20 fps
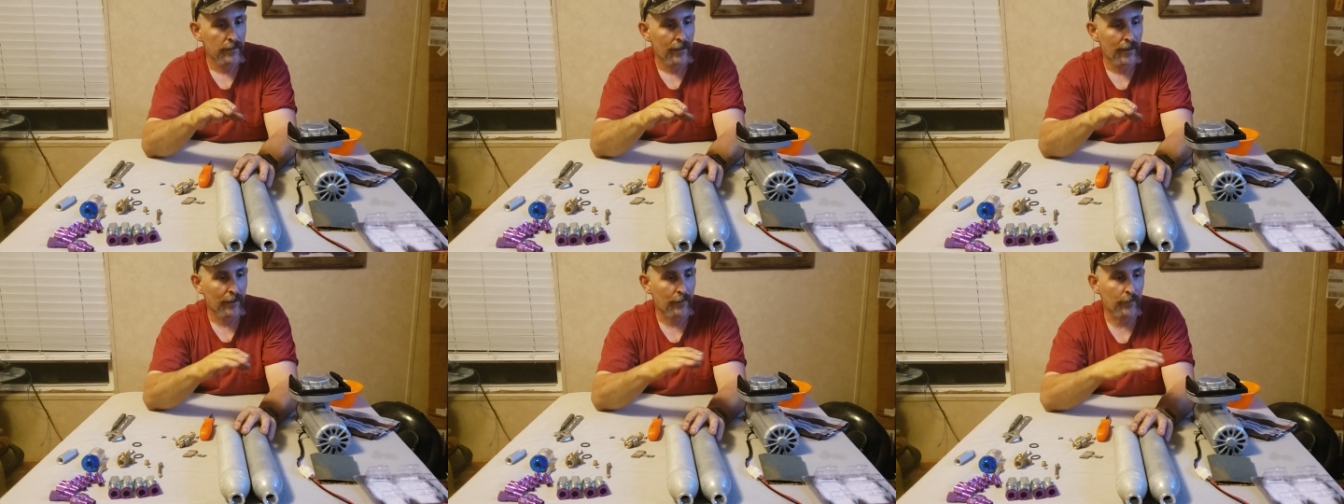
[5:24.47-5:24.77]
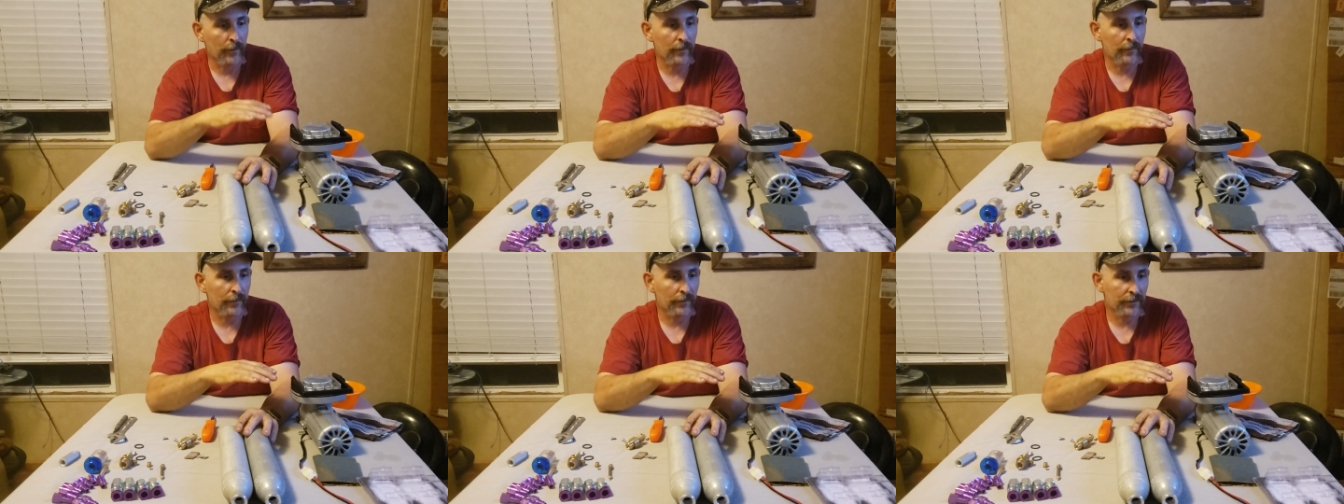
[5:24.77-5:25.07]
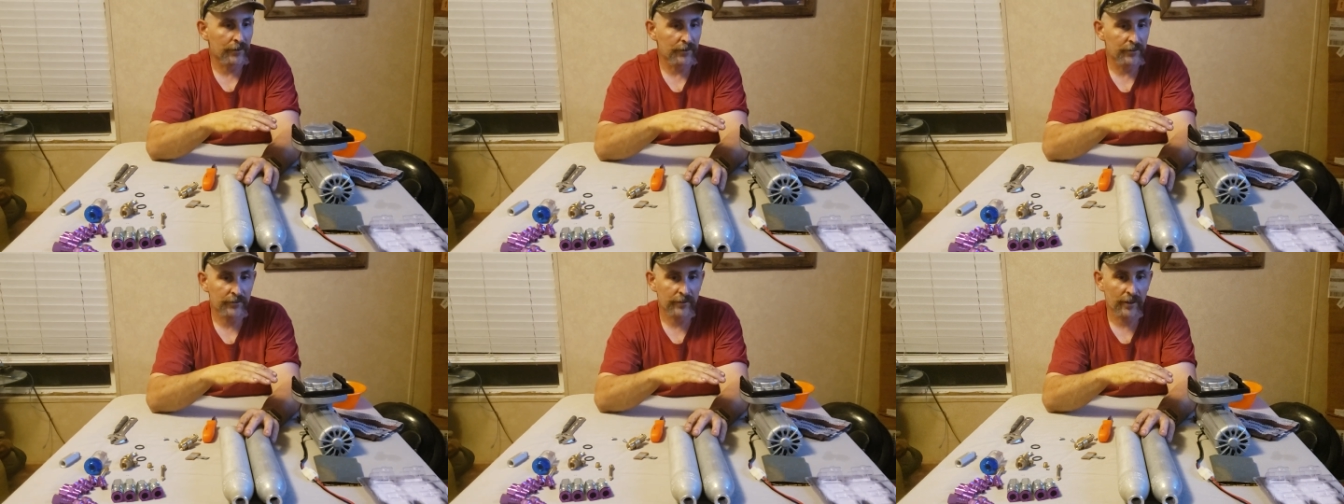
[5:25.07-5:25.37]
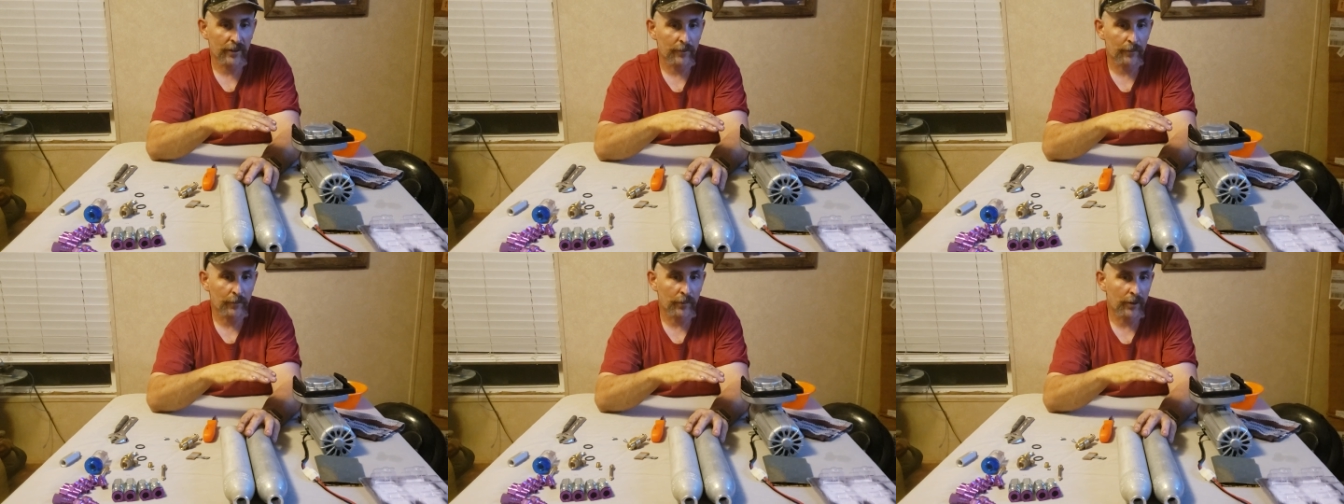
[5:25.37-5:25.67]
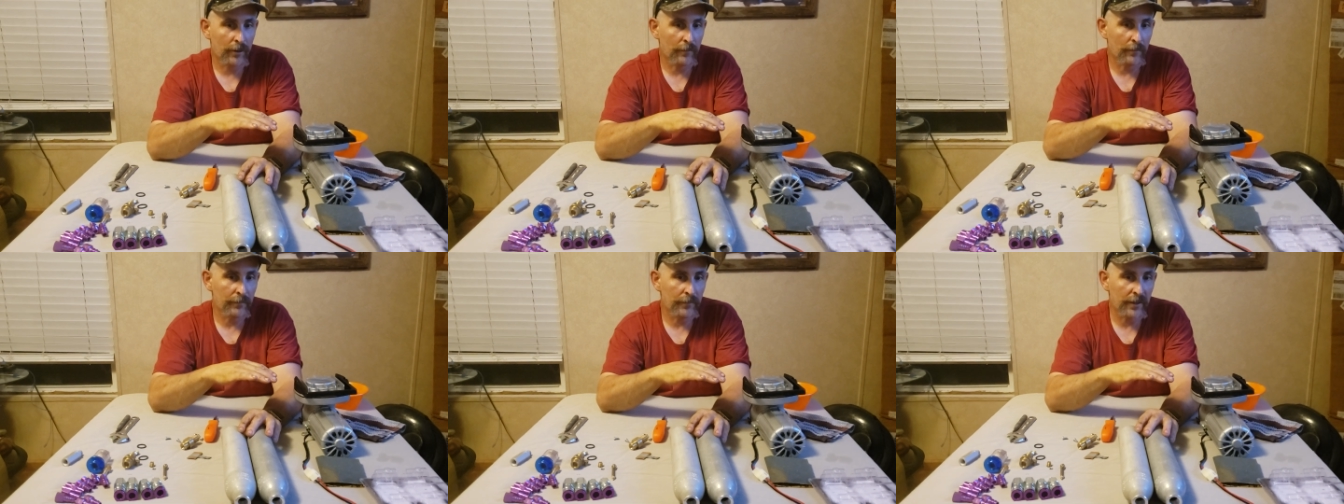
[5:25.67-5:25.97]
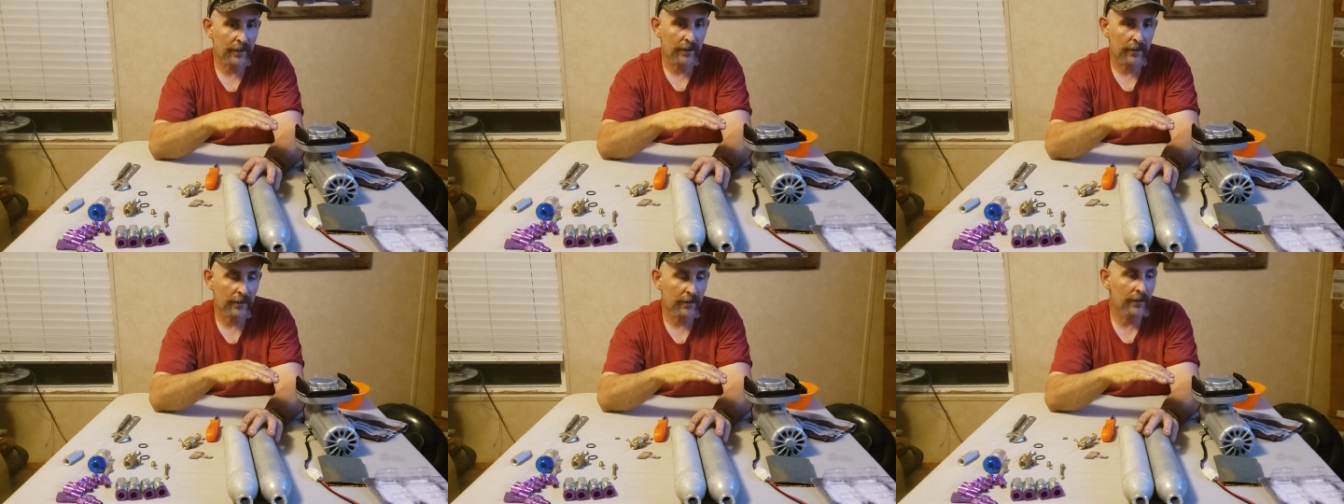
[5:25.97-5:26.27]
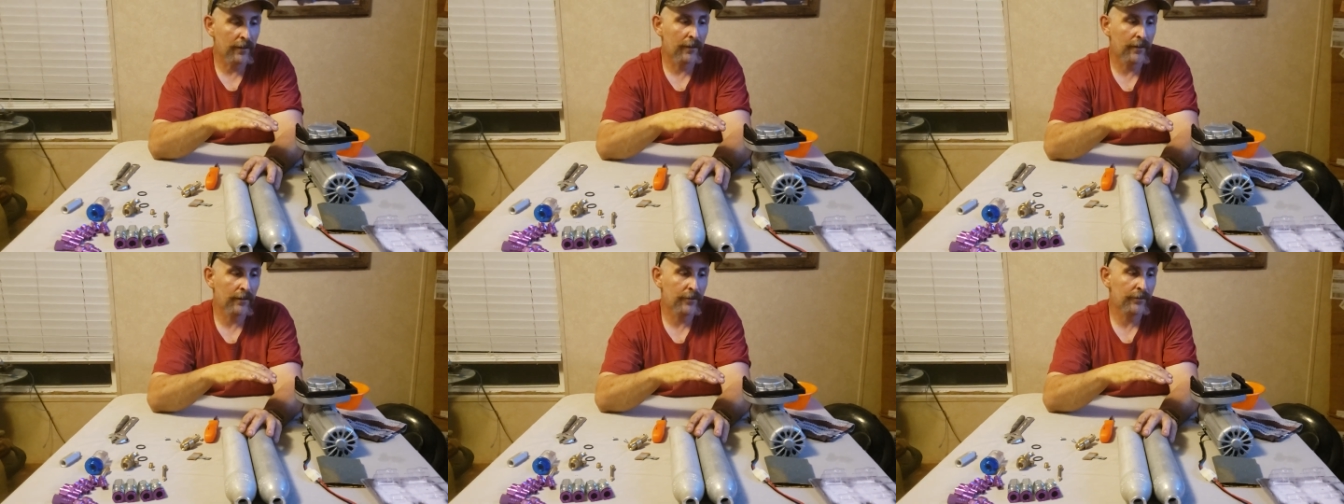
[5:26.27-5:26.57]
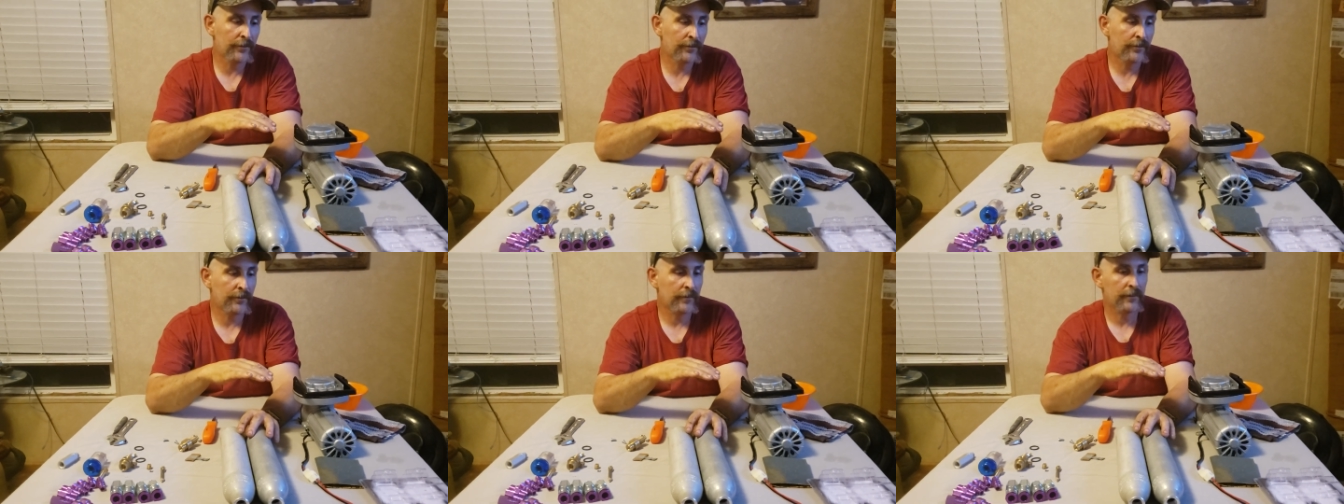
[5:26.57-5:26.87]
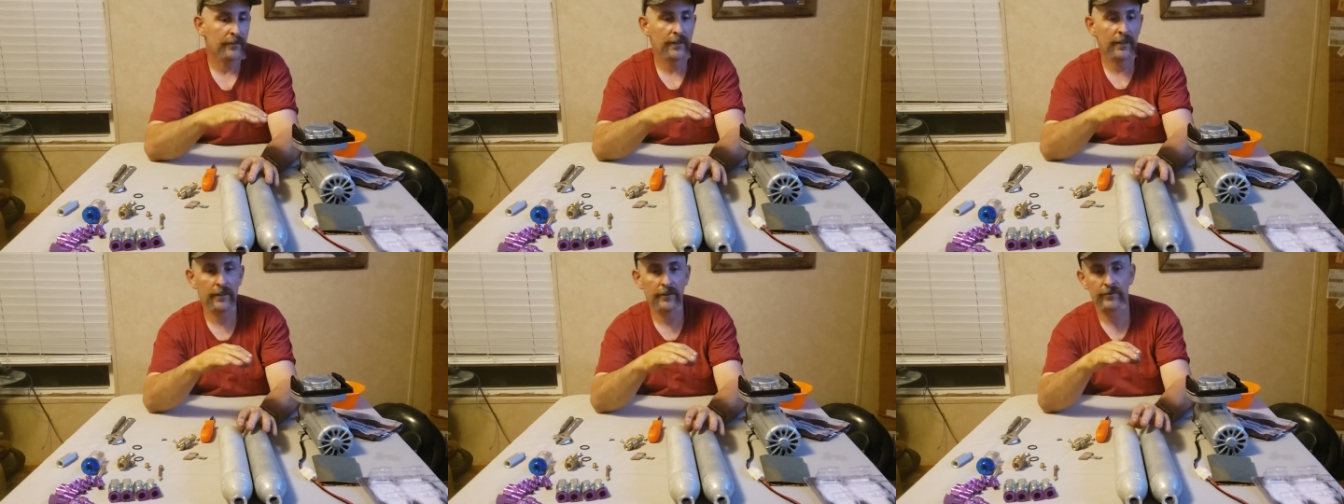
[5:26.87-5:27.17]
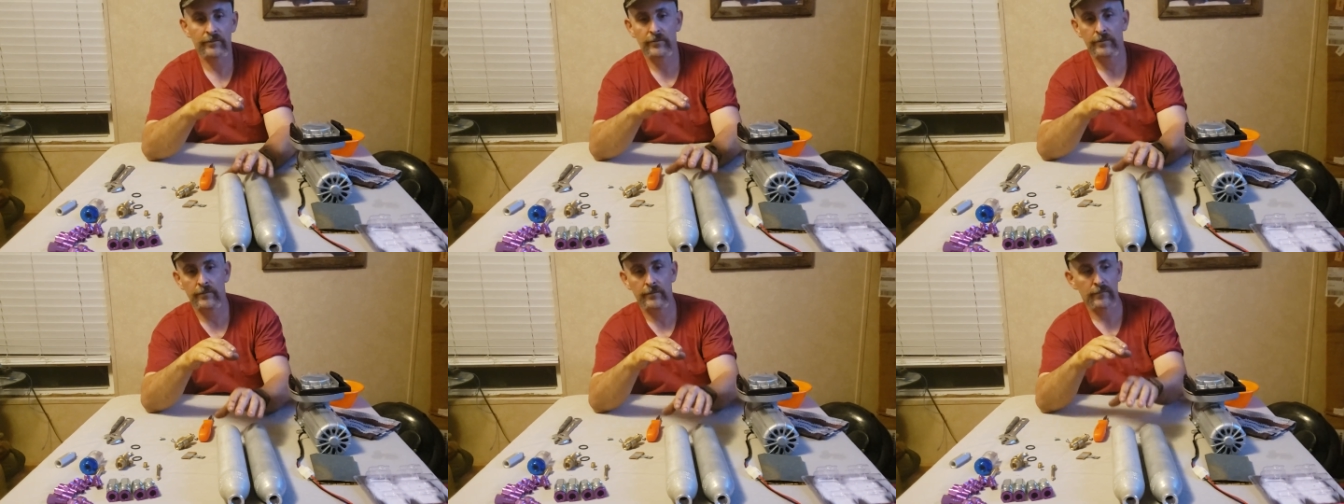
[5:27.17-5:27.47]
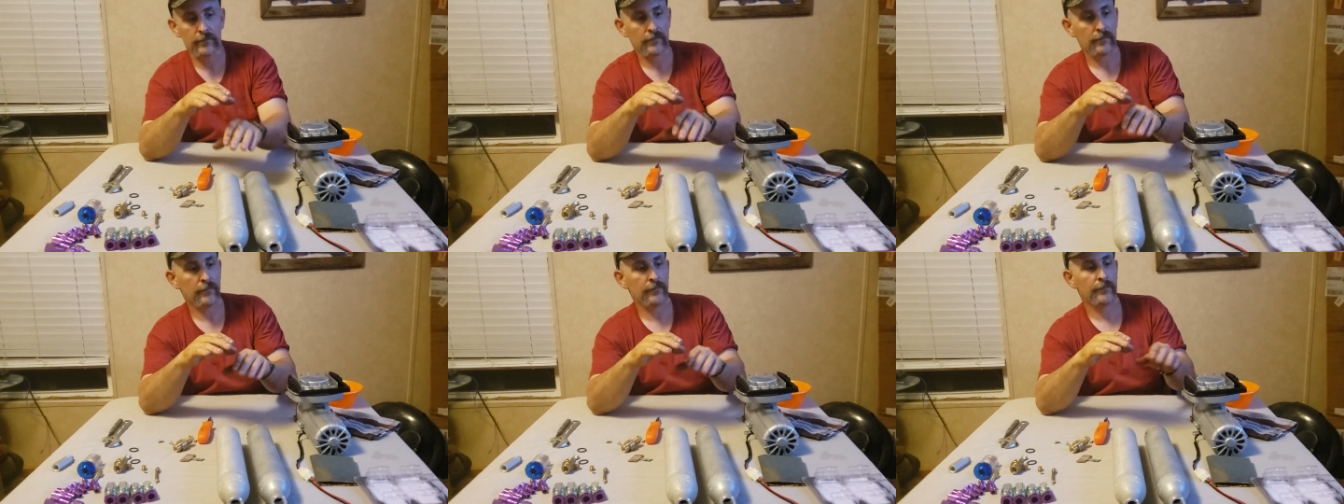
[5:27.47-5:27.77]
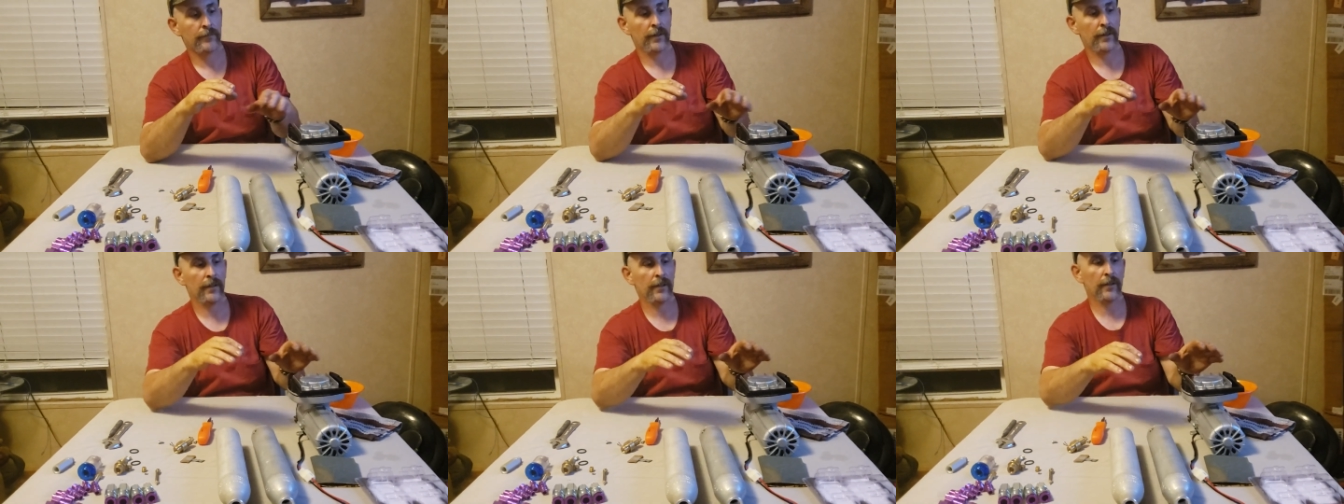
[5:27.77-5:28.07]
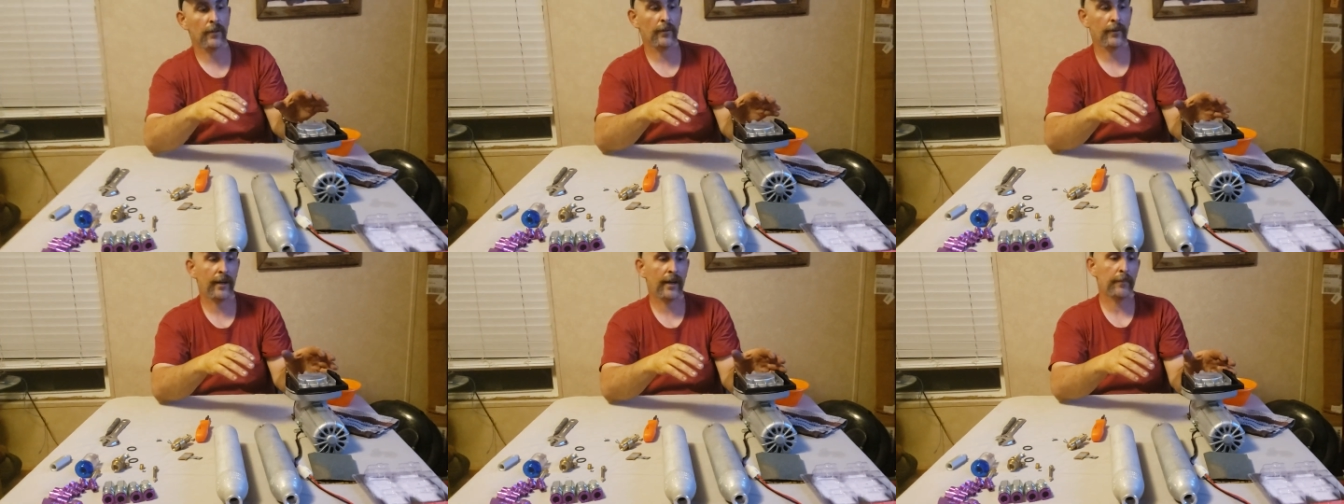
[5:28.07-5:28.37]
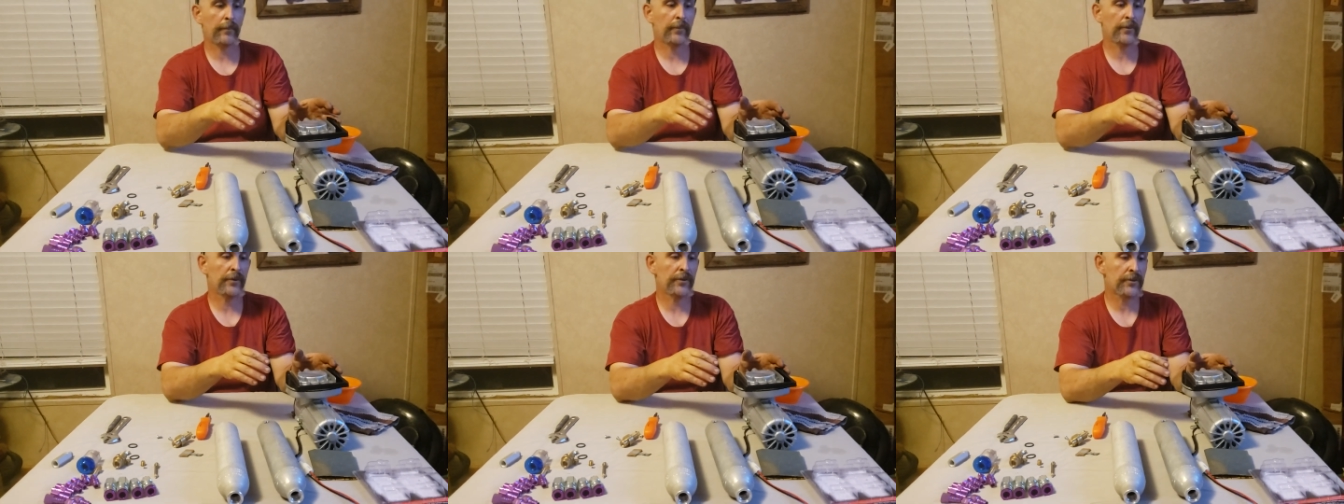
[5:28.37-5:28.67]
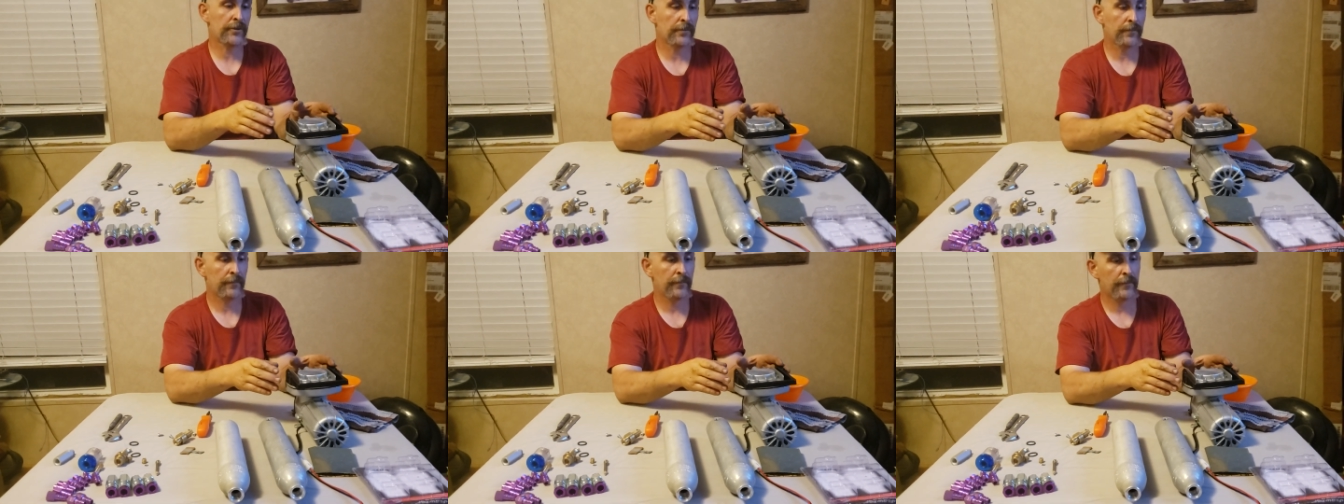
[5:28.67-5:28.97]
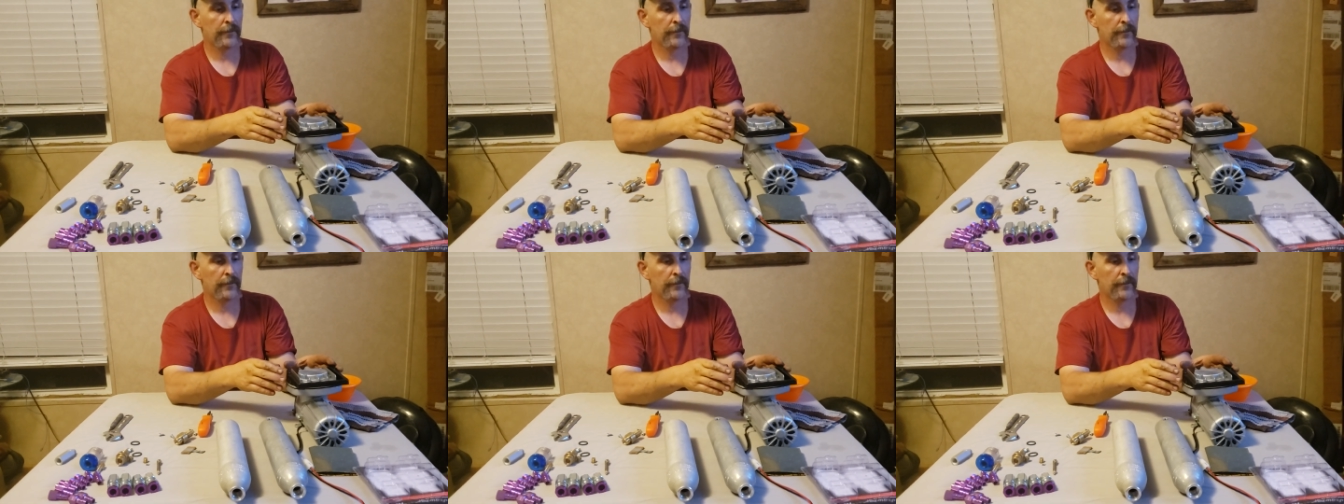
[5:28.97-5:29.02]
I went with this style pump because it's very low amperage.